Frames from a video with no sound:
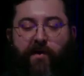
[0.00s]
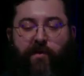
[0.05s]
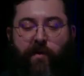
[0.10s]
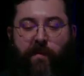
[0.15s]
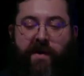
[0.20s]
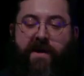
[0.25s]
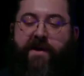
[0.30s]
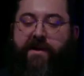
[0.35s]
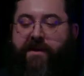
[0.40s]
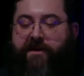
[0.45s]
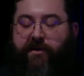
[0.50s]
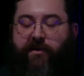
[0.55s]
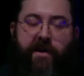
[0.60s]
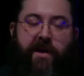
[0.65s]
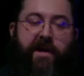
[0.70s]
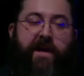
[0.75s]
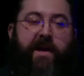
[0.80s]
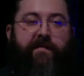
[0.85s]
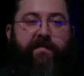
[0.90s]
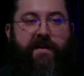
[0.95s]
to bring this to
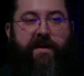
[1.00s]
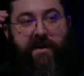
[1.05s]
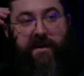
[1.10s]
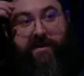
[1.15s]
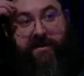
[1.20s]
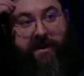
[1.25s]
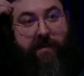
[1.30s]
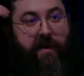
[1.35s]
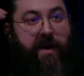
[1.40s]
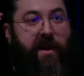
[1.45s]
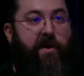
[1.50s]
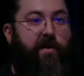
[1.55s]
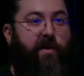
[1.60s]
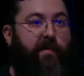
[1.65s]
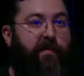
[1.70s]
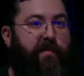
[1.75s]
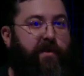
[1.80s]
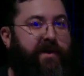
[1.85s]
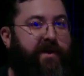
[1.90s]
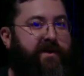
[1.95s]
life, there are several
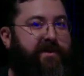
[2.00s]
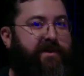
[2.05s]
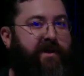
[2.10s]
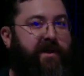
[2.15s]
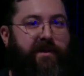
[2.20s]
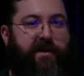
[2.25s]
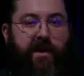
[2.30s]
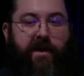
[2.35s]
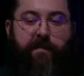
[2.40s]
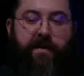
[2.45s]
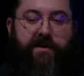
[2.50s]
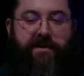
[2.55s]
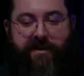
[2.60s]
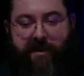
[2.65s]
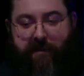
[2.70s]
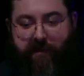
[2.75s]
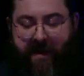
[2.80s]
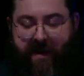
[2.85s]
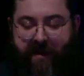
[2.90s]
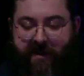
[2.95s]
components that are
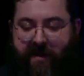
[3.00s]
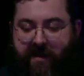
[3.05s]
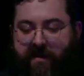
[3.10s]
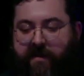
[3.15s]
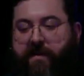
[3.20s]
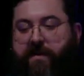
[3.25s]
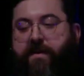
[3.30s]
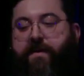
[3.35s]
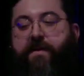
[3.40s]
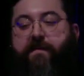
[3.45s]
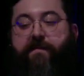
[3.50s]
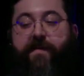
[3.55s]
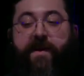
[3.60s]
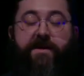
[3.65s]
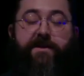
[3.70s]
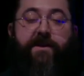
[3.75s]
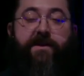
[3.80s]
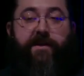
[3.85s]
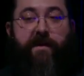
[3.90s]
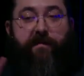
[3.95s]
participating.
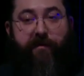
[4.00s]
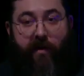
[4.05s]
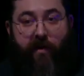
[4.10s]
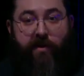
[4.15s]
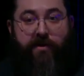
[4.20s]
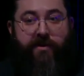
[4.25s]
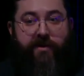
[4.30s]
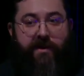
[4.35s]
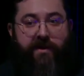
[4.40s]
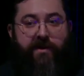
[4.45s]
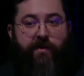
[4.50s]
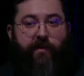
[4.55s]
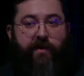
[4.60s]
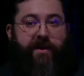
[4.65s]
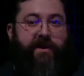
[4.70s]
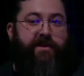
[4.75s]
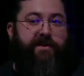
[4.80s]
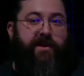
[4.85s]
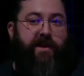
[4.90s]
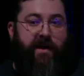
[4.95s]
First is the front end, which
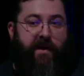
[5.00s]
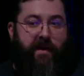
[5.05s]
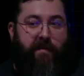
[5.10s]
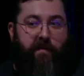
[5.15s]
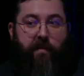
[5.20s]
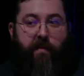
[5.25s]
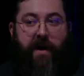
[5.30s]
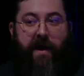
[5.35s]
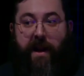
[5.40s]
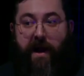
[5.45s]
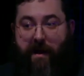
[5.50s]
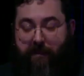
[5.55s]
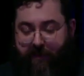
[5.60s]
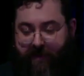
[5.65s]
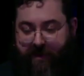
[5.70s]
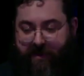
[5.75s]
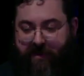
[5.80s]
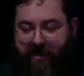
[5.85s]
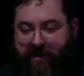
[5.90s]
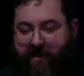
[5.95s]
is the mobile app.
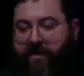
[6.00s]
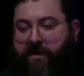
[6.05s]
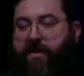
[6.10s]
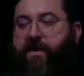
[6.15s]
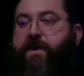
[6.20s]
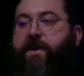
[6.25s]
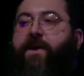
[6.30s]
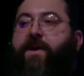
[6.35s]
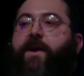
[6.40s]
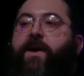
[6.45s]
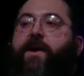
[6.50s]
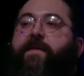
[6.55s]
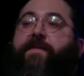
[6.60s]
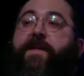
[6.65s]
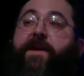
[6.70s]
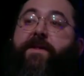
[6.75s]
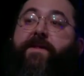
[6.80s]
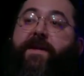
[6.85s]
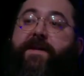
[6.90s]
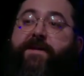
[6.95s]

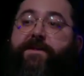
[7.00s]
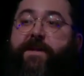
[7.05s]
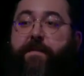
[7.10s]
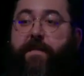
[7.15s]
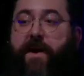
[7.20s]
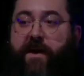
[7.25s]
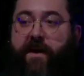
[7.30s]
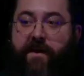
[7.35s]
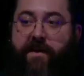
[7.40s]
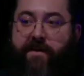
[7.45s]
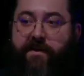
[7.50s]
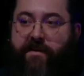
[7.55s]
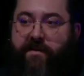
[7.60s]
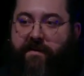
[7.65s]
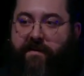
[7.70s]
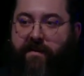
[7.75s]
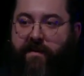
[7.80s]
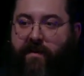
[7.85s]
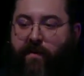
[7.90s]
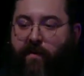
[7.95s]
Then there's the backend,
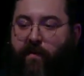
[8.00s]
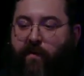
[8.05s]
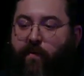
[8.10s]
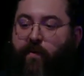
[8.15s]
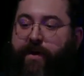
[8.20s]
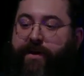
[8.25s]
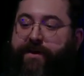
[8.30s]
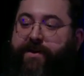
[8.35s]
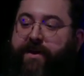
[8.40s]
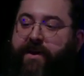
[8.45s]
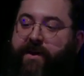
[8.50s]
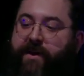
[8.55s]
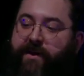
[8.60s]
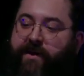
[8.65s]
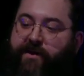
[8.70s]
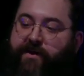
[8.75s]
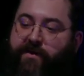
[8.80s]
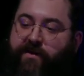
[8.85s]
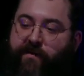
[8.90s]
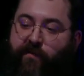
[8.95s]
which
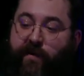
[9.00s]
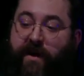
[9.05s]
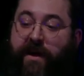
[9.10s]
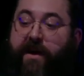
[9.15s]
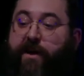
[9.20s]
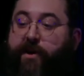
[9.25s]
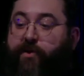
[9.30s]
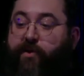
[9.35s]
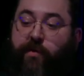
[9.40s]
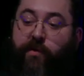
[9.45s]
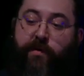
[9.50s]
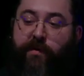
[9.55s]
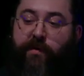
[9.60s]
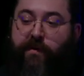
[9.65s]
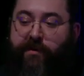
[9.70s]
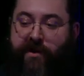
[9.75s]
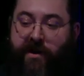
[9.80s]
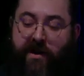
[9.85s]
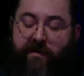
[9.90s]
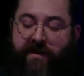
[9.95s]
is really two
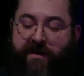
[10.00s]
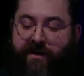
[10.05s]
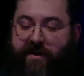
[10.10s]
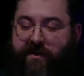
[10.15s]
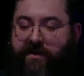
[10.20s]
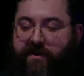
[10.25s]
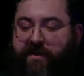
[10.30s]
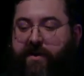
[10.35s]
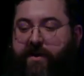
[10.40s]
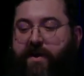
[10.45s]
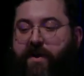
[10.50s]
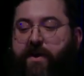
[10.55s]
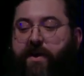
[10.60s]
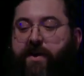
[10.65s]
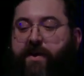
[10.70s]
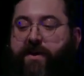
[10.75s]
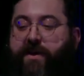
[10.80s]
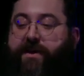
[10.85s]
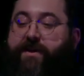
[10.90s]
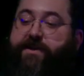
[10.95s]
services.
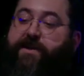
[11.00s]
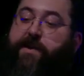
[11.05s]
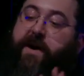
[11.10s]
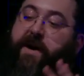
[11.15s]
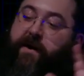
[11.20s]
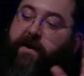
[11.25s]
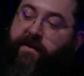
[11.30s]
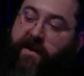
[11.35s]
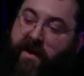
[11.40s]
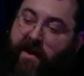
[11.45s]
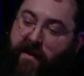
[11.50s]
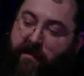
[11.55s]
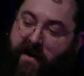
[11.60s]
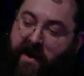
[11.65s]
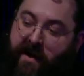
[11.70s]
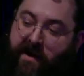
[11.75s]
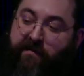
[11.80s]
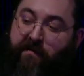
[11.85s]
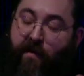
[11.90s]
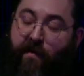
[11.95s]
Is the
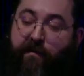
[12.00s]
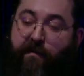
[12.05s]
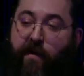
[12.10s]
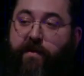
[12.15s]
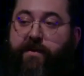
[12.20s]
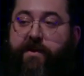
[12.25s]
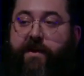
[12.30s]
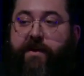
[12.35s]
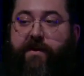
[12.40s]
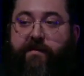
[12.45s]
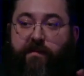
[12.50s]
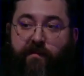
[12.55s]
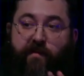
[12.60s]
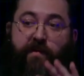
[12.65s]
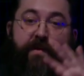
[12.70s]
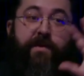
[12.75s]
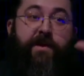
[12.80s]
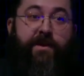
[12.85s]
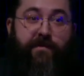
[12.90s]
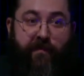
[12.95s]
backend for front end
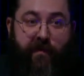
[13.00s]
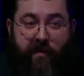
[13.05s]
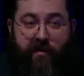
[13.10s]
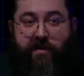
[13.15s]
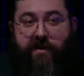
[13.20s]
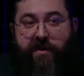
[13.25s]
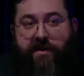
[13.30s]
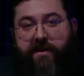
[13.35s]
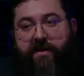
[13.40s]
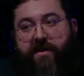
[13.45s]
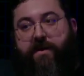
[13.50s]
for this front end,